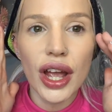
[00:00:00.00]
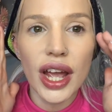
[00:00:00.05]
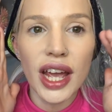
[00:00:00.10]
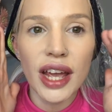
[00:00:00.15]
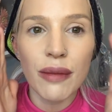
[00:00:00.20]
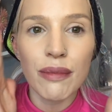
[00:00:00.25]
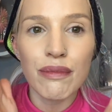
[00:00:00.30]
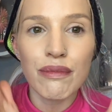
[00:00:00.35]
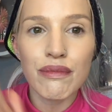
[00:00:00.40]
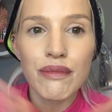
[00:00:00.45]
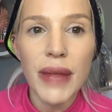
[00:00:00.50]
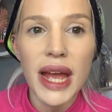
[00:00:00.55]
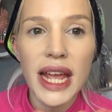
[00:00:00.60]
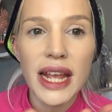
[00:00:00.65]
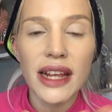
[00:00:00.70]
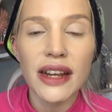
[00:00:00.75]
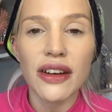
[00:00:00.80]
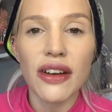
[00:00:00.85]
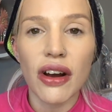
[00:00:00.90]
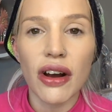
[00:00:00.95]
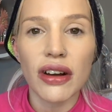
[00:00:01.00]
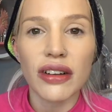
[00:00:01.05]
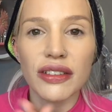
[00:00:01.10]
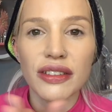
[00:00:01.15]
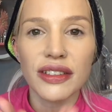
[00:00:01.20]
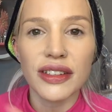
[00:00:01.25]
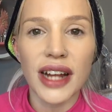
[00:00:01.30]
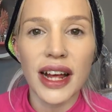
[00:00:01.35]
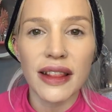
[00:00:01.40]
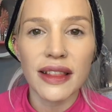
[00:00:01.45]
it may not
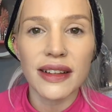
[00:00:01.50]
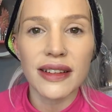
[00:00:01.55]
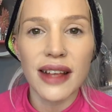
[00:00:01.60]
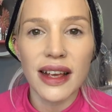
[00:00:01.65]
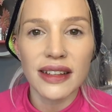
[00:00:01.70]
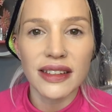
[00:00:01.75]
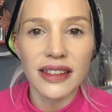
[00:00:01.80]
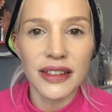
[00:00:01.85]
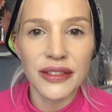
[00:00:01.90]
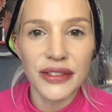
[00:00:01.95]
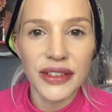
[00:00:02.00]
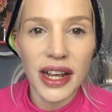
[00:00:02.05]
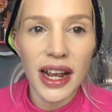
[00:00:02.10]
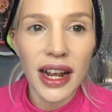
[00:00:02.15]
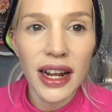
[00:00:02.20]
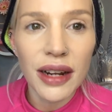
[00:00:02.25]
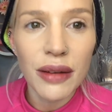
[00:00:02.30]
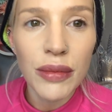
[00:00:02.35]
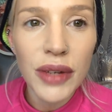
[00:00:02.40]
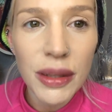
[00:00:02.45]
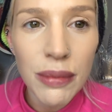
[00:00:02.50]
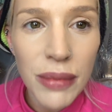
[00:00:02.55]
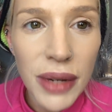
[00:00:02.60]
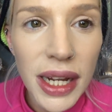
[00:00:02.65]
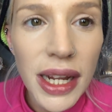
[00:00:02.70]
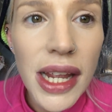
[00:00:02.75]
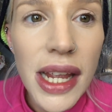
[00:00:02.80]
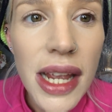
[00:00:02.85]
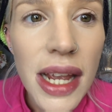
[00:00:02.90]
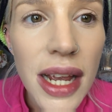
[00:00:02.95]
stand the test of time with
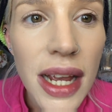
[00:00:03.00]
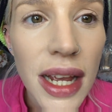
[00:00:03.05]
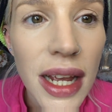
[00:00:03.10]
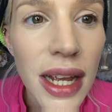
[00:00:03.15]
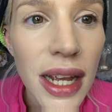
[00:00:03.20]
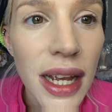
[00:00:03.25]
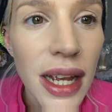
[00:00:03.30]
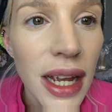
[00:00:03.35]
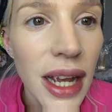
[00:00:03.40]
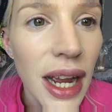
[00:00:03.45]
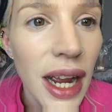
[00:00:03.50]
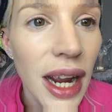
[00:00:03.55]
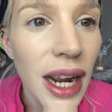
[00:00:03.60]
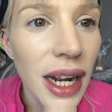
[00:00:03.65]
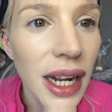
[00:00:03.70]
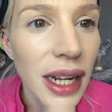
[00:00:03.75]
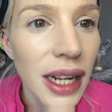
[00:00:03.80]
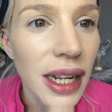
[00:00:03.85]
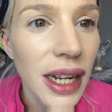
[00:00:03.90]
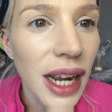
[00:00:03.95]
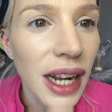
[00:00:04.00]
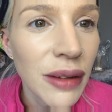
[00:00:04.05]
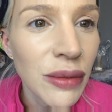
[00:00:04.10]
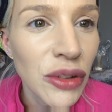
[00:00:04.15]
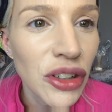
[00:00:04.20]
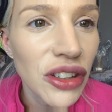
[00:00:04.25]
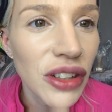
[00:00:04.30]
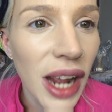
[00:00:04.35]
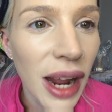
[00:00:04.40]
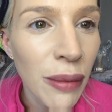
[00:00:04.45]
me i'm
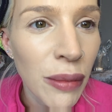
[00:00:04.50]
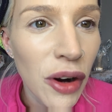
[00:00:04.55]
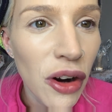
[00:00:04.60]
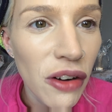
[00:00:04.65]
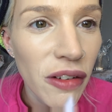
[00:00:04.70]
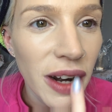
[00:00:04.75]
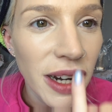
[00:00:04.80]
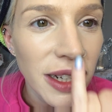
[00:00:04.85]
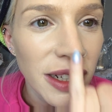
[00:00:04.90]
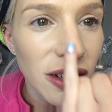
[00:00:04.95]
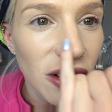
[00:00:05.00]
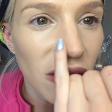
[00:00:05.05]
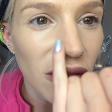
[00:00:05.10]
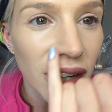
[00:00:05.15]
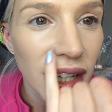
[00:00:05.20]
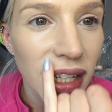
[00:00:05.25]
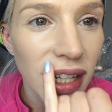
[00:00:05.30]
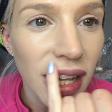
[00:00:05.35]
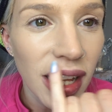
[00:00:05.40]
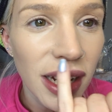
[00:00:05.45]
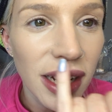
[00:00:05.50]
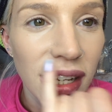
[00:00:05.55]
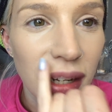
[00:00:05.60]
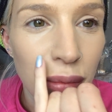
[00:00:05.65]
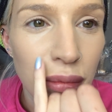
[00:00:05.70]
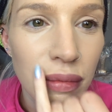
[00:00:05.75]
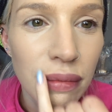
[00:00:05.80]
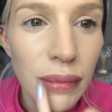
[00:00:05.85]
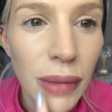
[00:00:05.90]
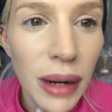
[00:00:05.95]
just i'm already not really
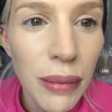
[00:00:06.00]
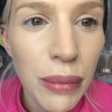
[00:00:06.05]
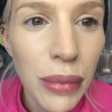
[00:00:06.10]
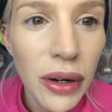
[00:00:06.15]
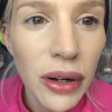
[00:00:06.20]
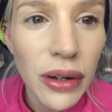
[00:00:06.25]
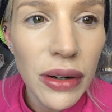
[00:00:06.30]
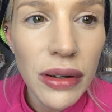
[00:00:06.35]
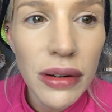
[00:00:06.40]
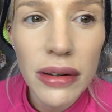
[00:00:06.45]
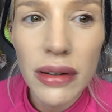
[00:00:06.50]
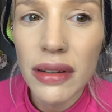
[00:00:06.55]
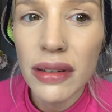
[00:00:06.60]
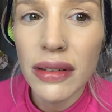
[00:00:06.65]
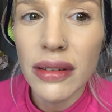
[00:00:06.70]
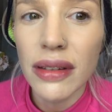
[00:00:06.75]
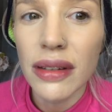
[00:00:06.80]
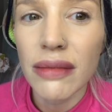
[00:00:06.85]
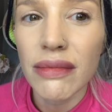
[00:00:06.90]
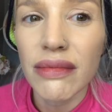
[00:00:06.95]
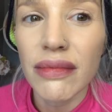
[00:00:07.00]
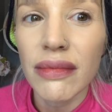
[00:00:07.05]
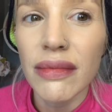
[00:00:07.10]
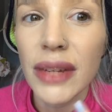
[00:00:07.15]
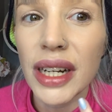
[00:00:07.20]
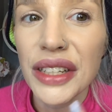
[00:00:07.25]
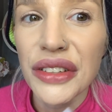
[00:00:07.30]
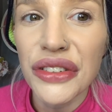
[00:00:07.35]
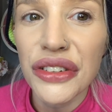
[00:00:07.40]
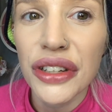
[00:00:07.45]
liking my pores
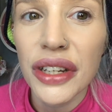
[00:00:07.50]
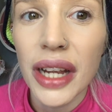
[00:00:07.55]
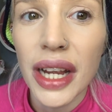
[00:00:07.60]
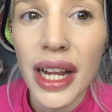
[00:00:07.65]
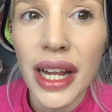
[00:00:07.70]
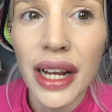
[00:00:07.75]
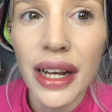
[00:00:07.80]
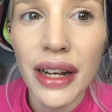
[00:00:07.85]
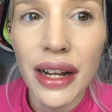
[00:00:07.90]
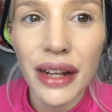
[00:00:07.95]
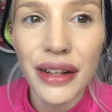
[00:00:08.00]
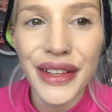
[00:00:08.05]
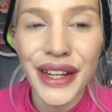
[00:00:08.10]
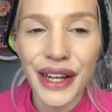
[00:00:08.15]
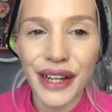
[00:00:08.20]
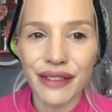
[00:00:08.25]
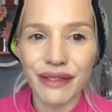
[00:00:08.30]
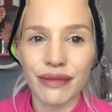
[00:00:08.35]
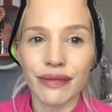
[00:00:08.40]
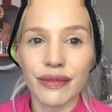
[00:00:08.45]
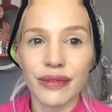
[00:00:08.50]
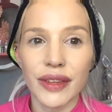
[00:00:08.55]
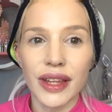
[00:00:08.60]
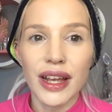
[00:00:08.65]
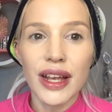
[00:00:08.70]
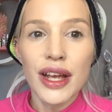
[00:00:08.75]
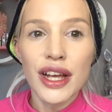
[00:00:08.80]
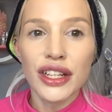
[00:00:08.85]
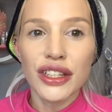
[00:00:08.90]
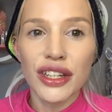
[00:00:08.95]
my chin. Like,
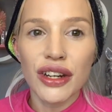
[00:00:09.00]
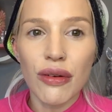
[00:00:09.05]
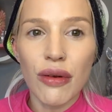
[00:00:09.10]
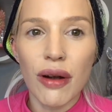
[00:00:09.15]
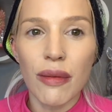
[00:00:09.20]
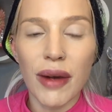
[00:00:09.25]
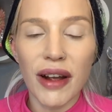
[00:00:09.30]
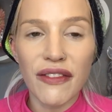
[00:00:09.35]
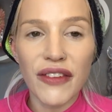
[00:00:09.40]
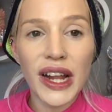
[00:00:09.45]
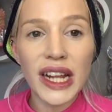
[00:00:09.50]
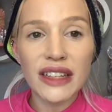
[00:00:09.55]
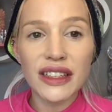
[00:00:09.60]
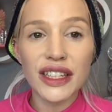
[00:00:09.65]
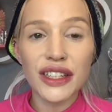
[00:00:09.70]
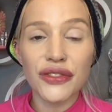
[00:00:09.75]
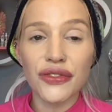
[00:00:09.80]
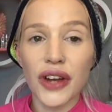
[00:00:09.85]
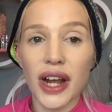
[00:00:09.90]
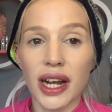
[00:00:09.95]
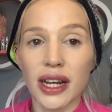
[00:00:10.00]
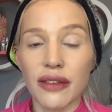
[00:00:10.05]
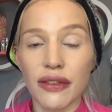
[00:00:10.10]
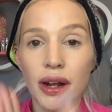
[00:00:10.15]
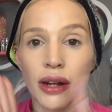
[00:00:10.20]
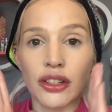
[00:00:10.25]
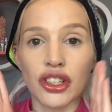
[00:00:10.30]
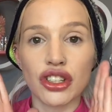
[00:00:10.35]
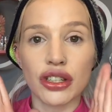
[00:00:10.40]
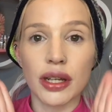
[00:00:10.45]
do you know what? My face is fine
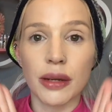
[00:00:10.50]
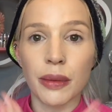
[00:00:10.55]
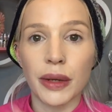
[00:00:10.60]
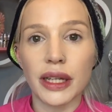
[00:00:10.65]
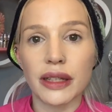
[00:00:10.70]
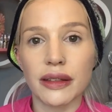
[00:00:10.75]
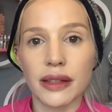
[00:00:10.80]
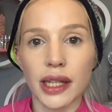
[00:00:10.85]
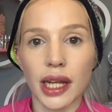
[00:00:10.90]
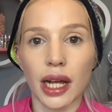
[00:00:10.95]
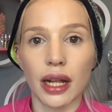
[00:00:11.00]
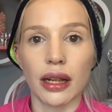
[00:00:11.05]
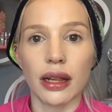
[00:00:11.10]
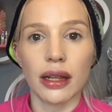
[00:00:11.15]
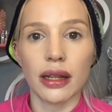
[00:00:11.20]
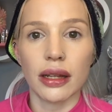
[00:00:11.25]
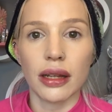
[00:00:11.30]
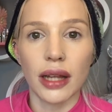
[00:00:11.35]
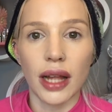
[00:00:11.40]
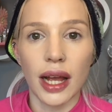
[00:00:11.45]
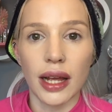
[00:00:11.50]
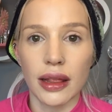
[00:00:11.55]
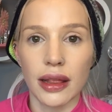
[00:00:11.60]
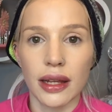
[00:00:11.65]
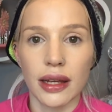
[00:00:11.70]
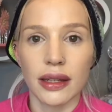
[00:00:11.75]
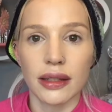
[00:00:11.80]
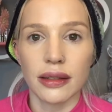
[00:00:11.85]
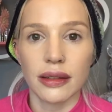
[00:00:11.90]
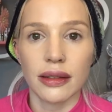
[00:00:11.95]
if I just keep it still like
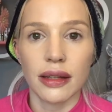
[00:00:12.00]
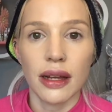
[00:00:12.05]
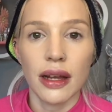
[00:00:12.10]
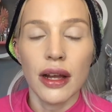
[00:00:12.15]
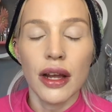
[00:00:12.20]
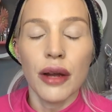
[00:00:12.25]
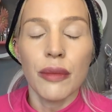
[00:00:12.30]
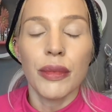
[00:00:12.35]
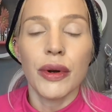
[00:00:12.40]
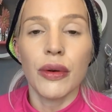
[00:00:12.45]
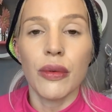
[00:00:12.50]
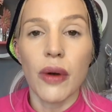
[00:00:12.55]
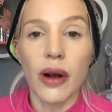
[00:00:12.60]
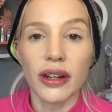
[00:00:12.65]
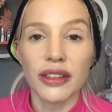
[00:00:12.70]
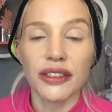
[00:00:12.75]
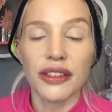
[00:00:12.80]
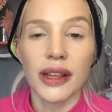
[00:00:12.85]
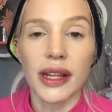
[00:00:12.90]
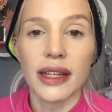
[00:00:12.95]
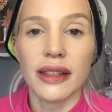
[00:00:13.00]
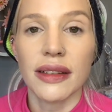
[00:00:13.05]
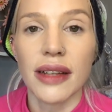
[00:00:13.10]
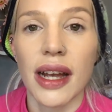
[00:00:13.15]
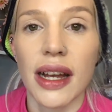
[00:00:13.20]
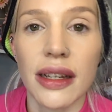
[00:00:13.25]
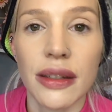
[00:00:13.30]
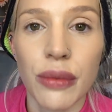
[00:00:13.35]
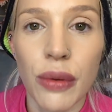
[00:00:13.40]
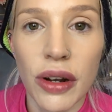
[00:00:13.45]
this. But watch this,
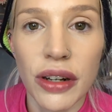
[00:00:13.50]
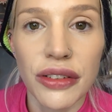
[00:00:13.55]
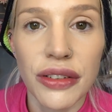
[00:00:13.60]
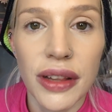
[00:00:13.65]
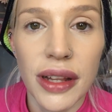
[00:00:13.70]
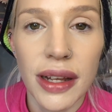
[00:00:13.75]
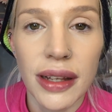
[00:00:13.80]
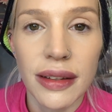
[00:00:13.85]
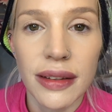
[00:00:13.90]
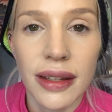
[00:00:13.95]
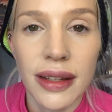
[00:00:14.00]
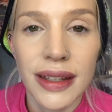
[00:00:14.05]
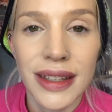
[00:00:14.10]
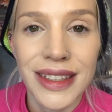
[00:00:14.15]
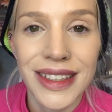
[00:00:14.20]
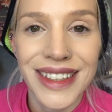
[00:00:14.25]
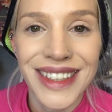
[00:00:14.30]
guys. Watch this.